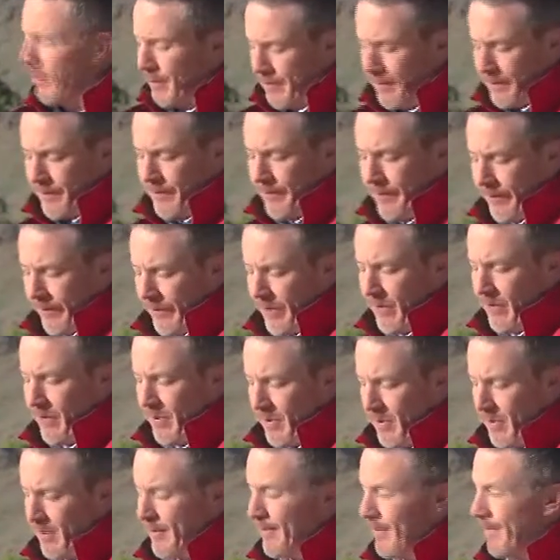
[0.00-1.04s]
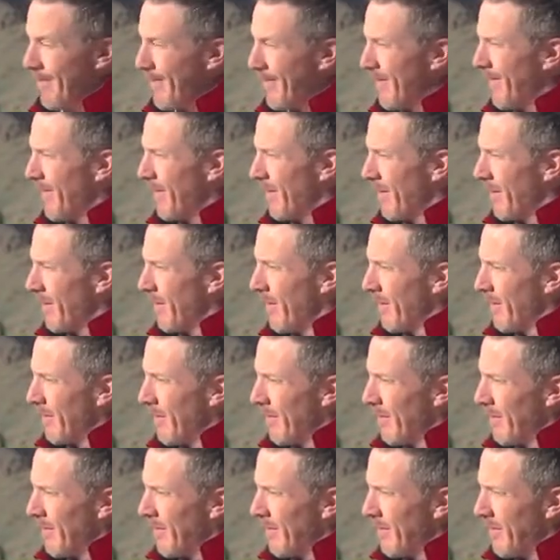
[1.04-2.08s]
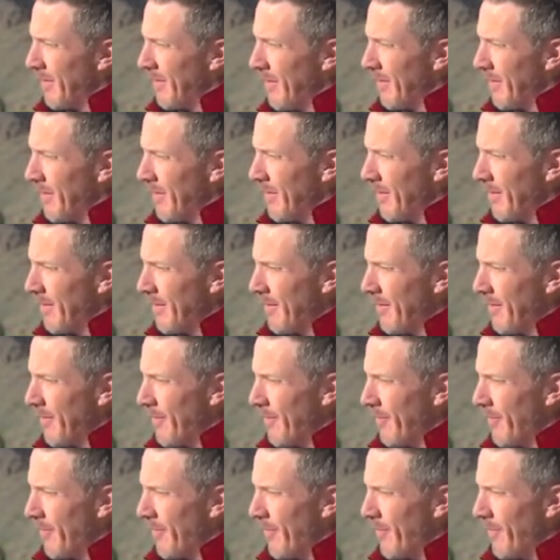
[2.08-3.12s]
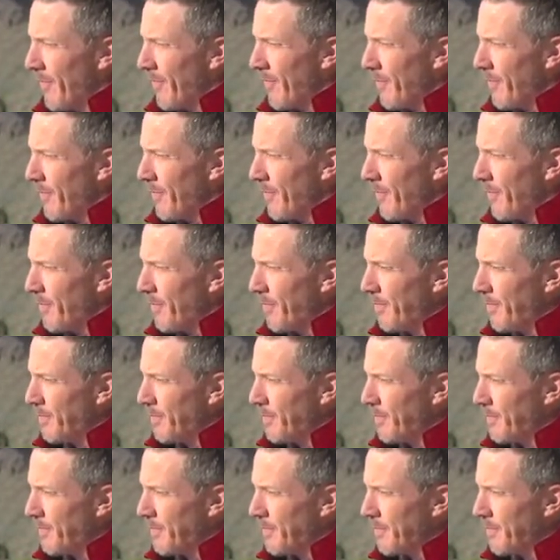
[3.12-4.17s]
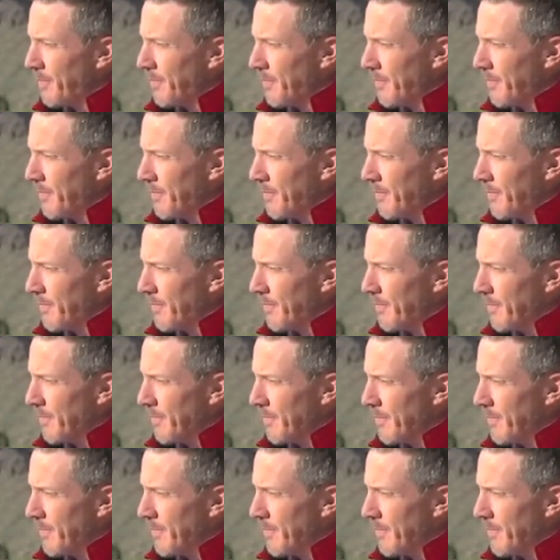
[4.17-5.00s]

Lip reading: No words are spoken by the person on screen.